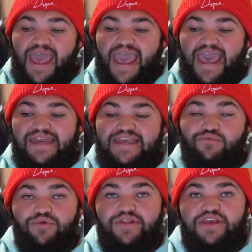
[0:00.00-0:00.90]
and he
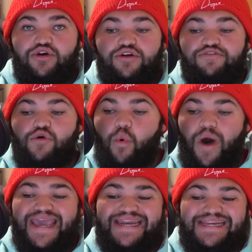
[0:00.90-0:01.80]
really could have
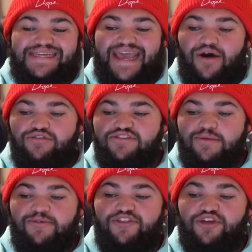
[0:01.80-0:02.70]
quieted down
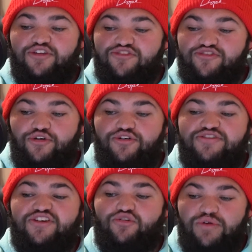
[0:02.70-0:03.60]
some of the
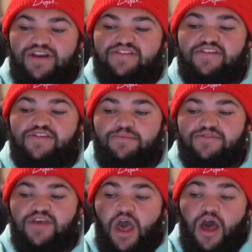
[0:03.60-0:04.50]
concerns and
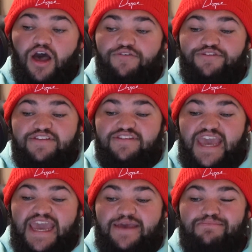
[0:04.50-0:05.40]
criticisms of his
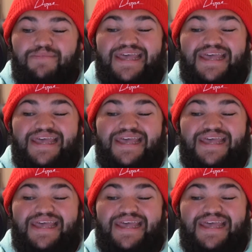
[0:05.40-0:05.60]
game,